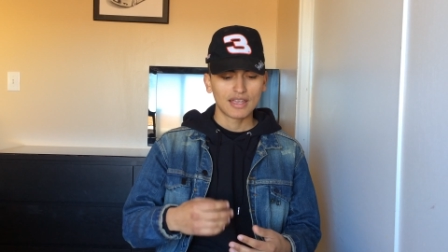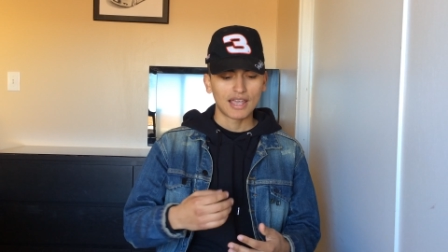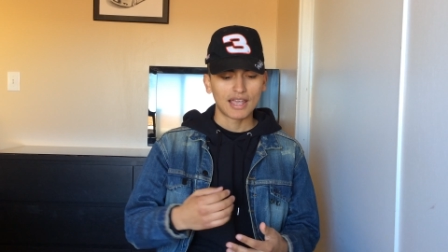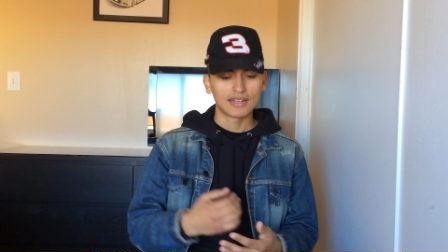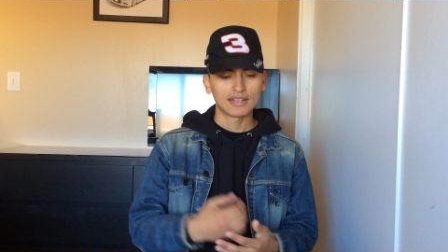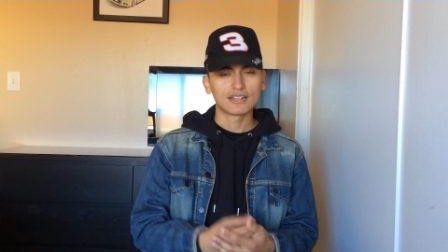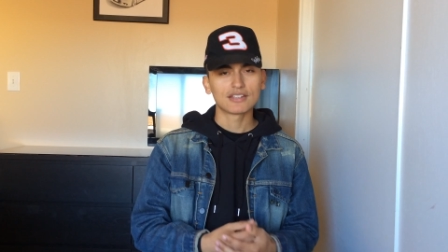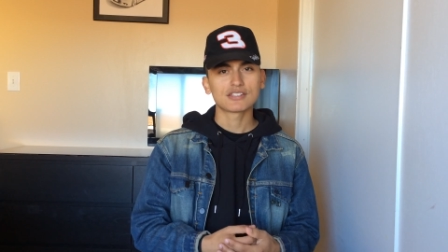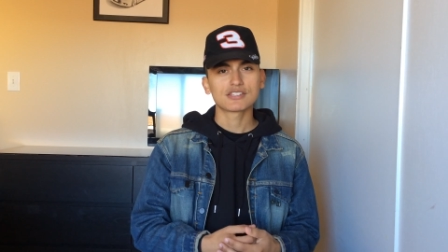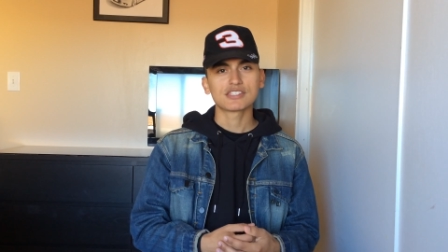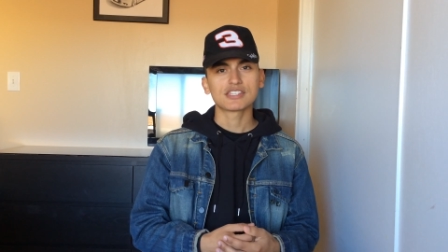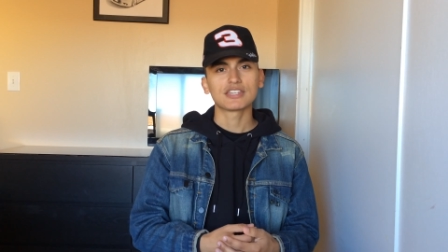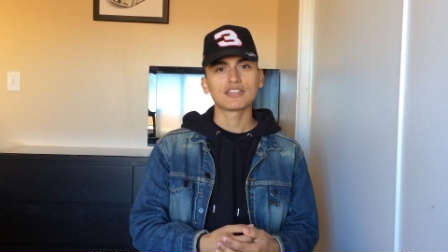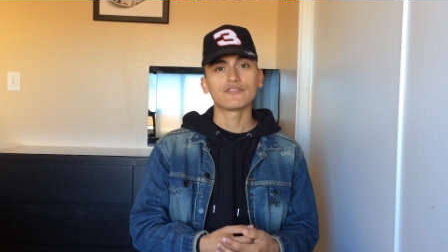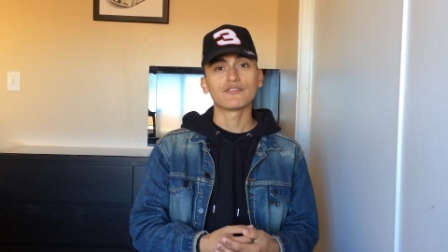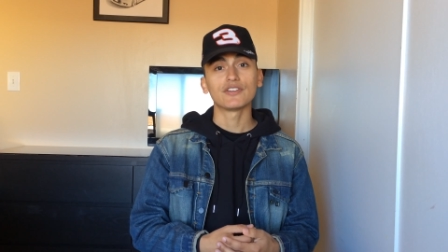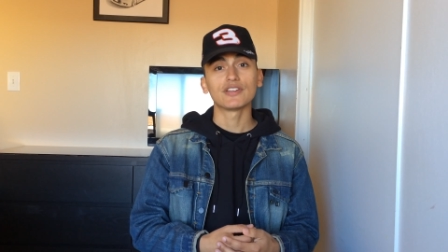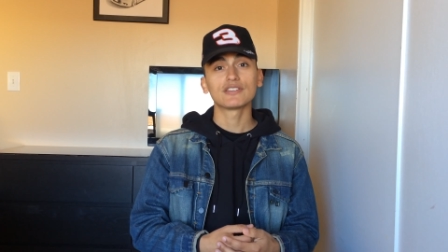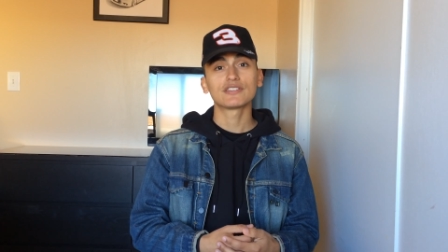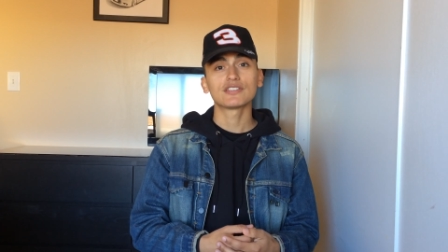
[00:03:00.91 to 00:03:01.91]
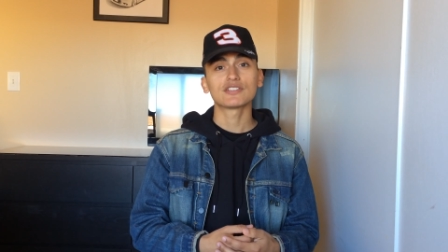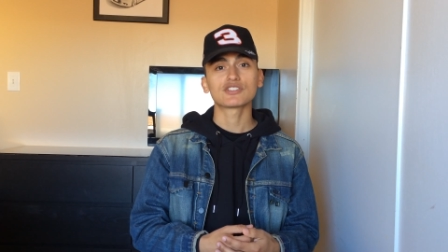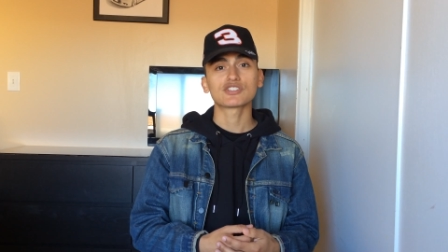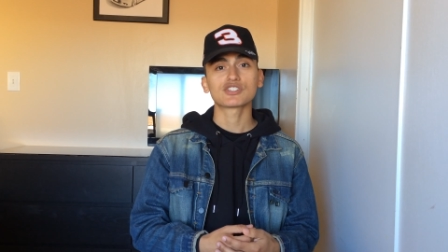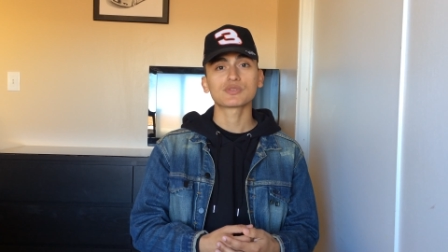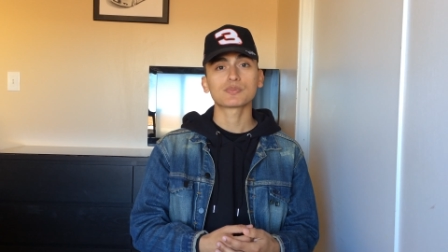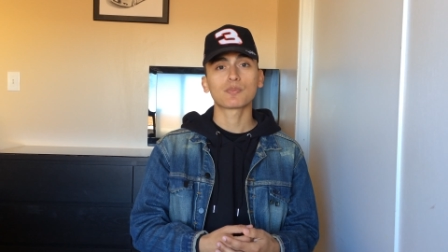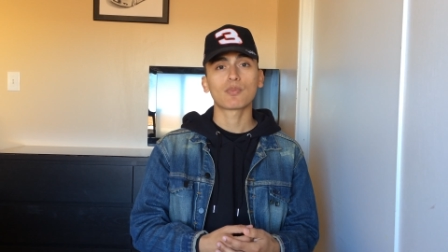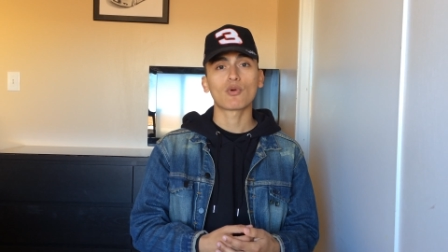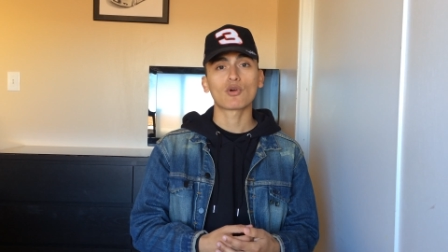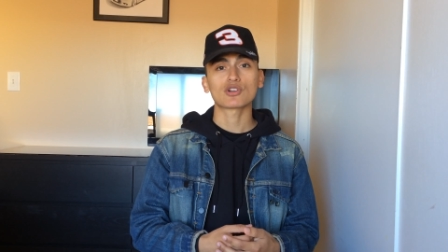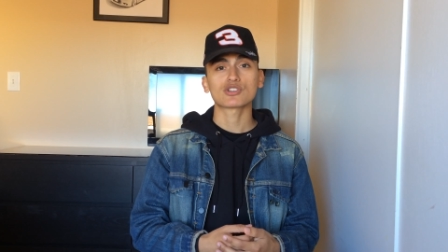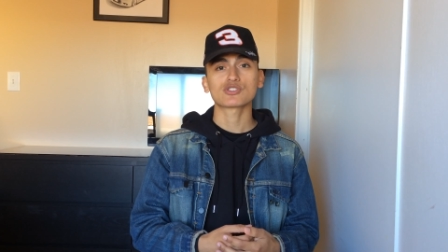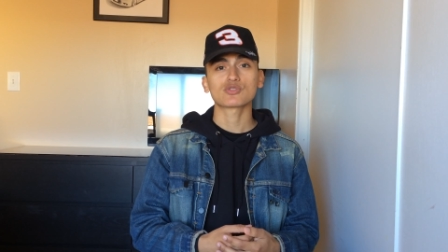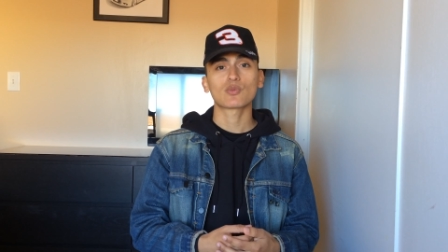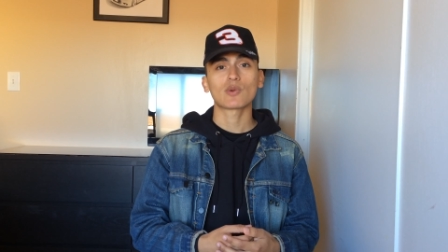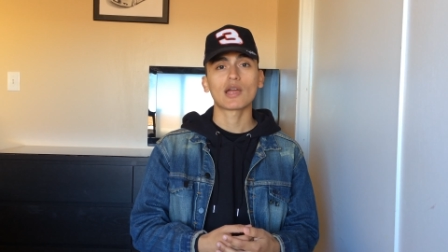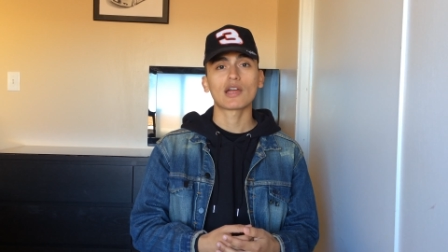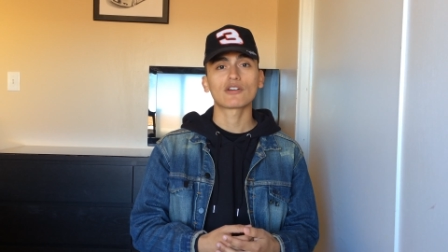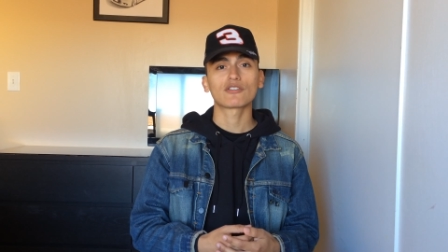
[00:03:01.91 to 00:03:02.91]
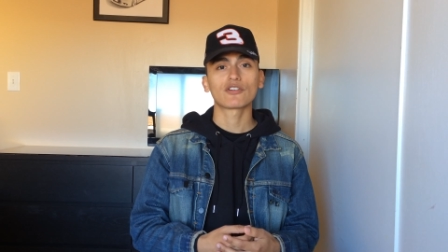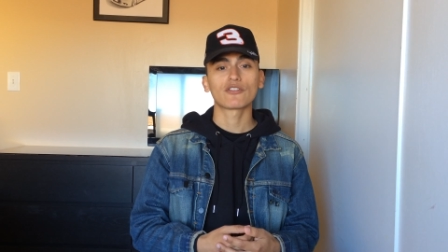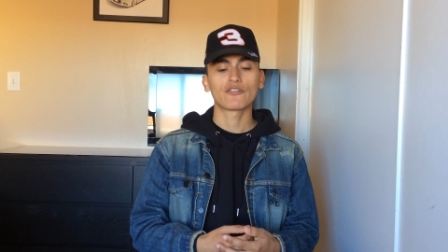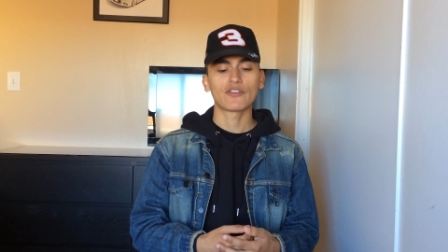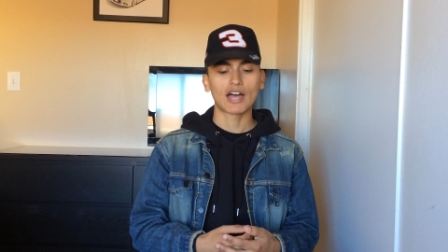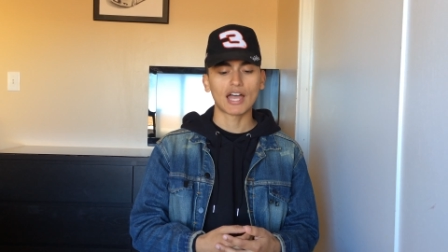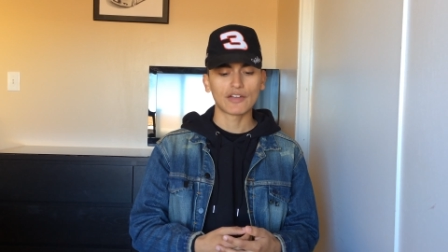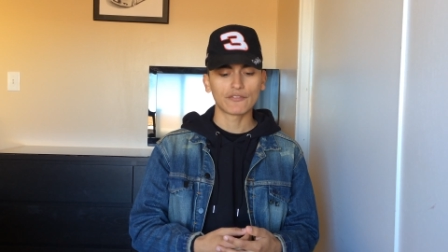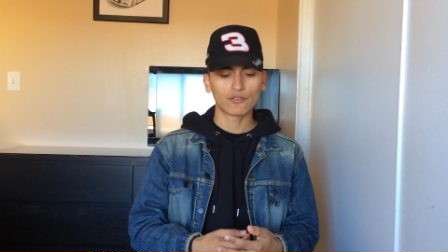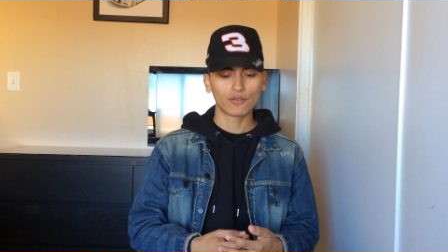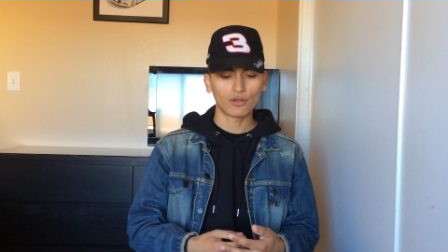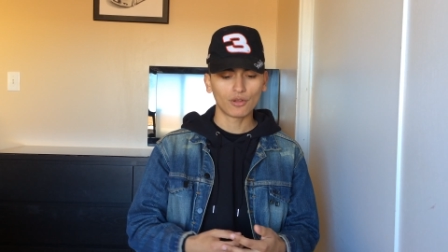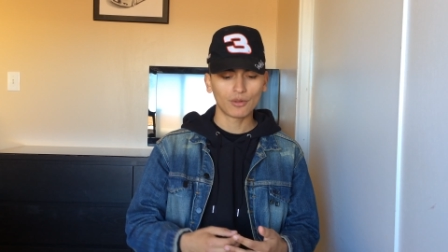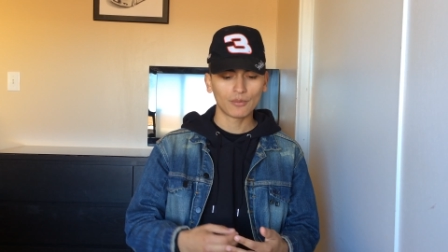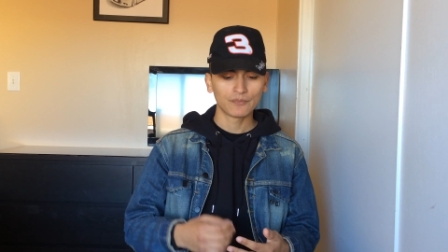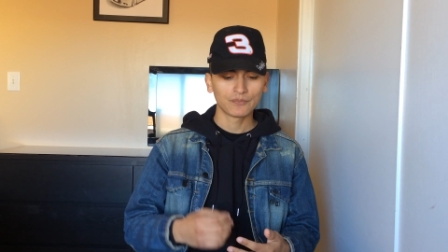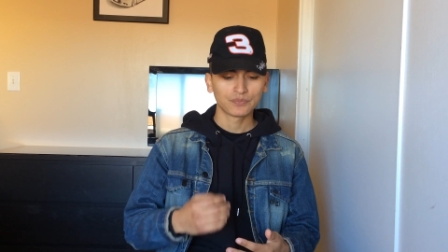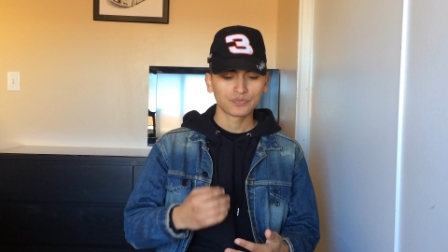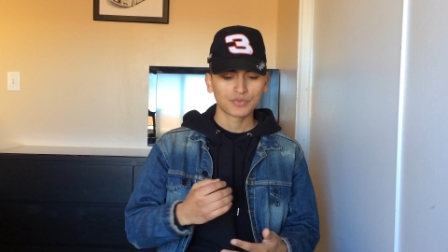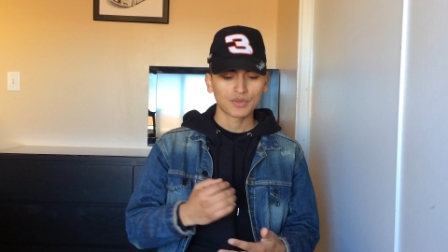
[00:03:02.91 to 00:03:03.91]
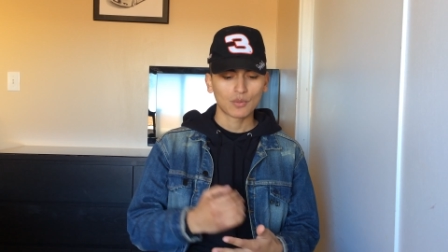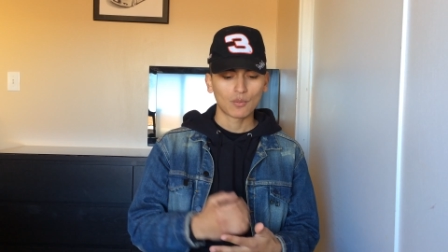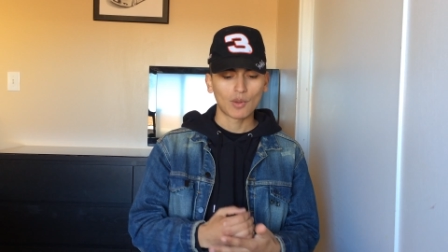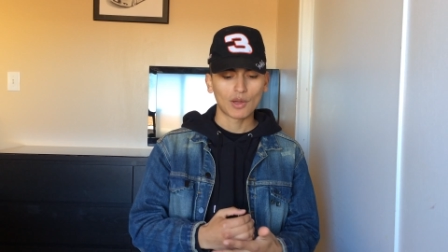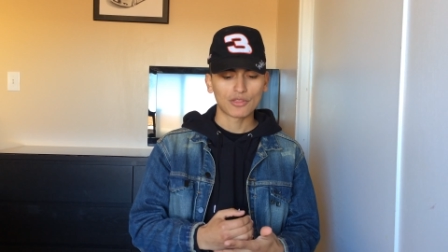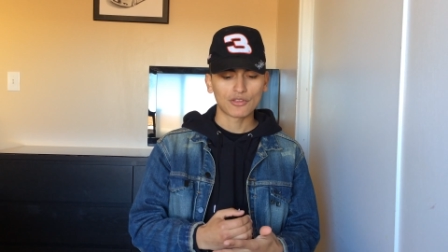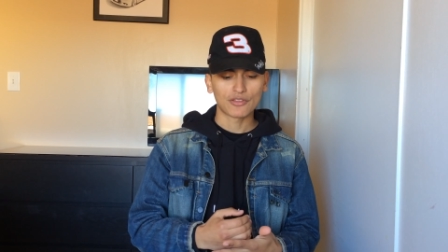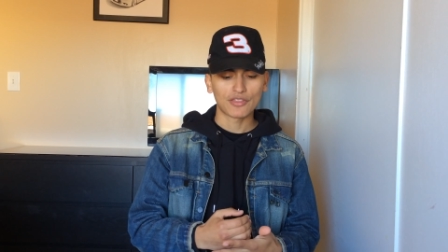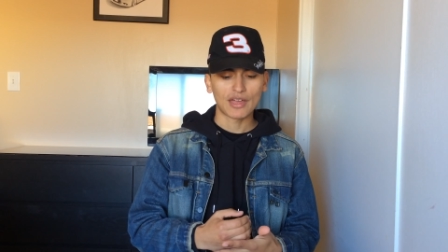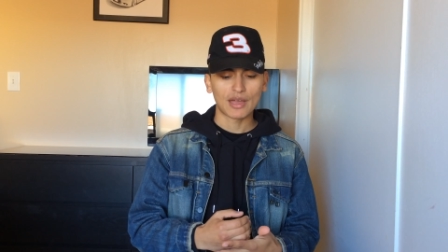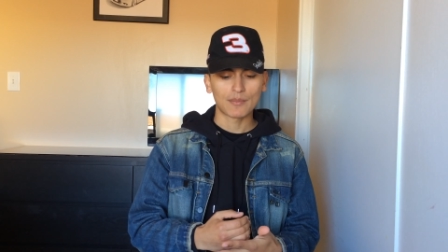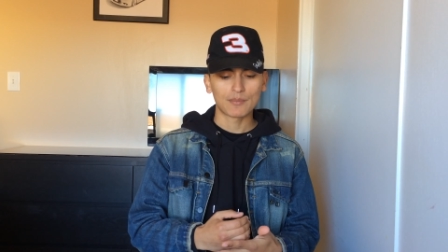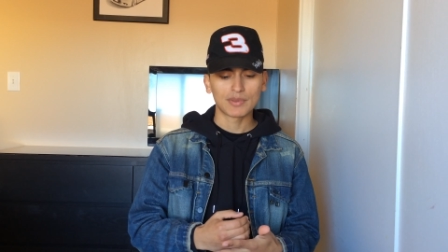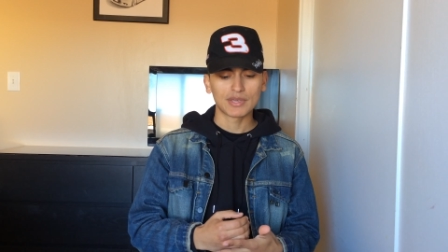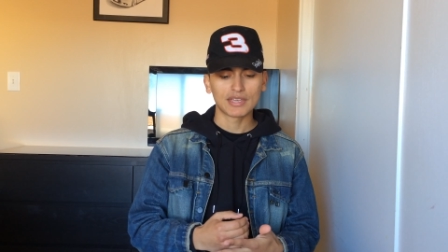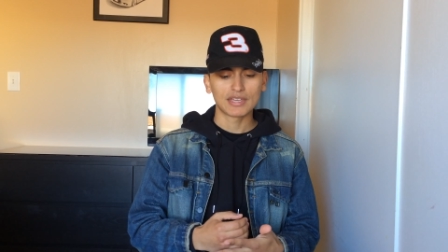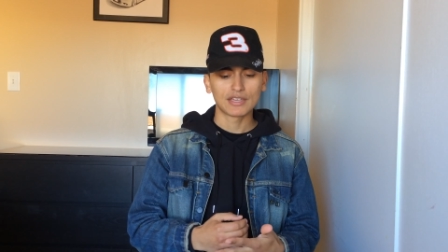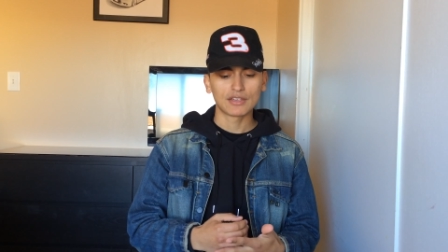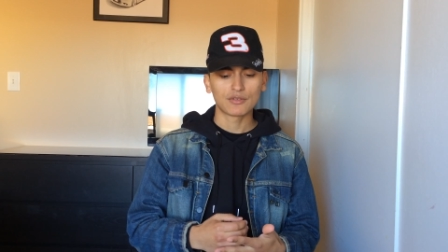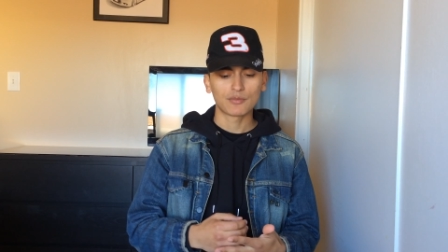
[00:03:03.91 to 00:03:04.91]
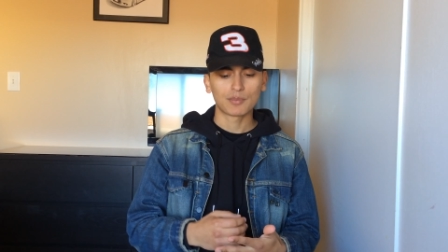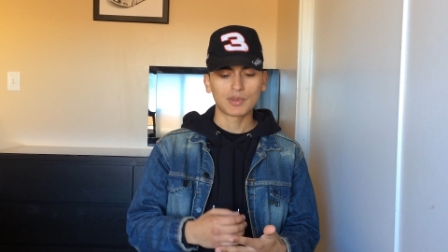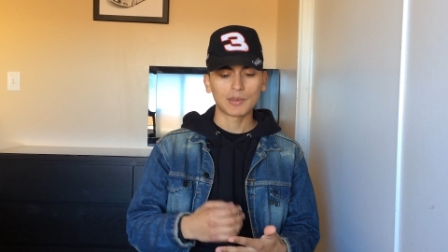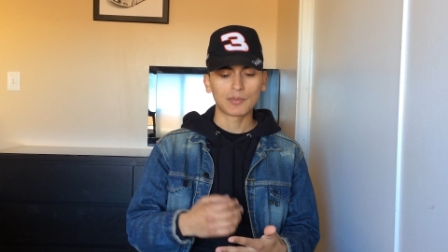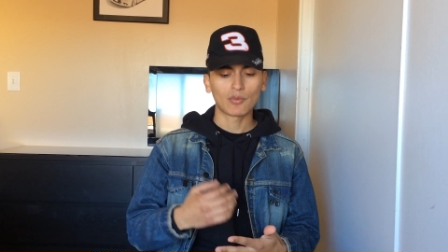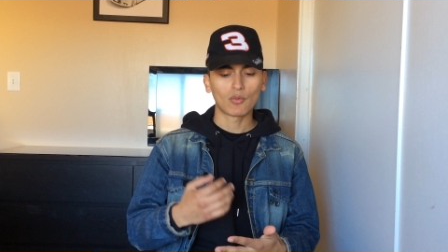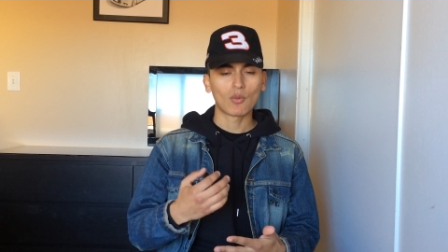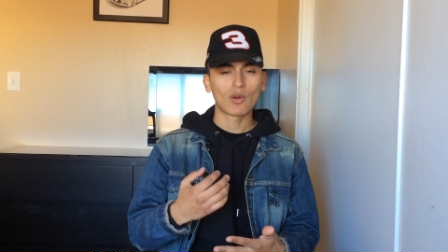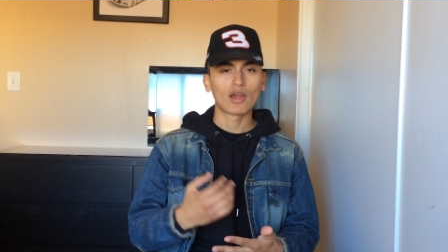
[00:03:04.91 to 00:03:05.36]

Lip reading: and it is the vintage sportswear revival, whether that be people